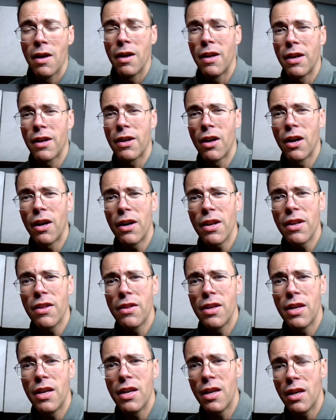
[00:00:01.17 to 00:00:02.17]

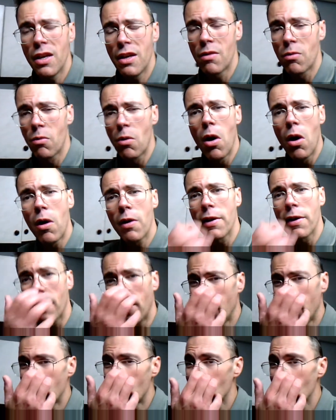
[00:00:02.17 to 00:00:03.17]
Regarding the wrong
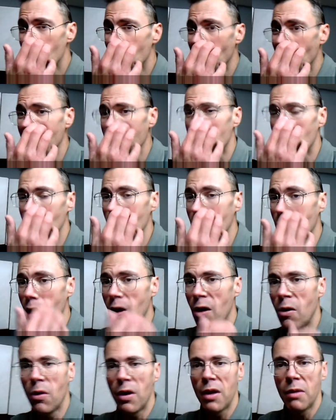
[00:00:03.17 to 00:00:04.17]
intersection,
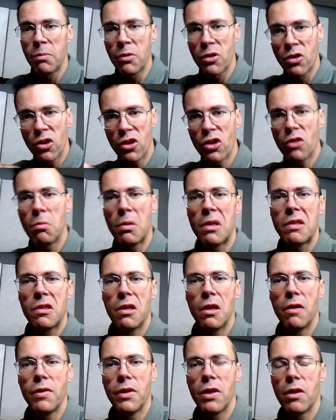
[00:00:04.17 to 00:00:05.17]
how I position
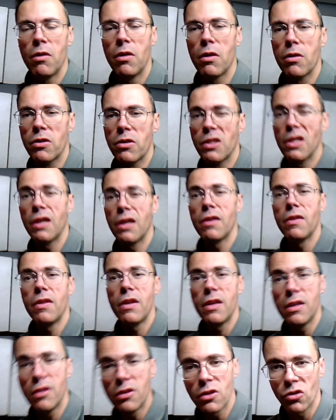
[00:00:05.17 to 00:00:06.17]
myself on the wrong side of the
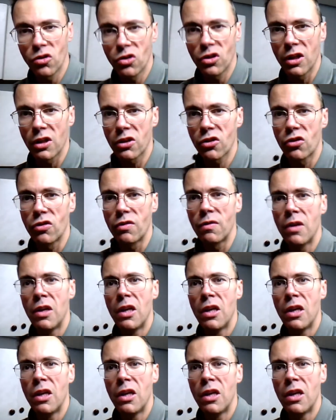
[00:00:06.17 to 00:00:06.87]
intersection.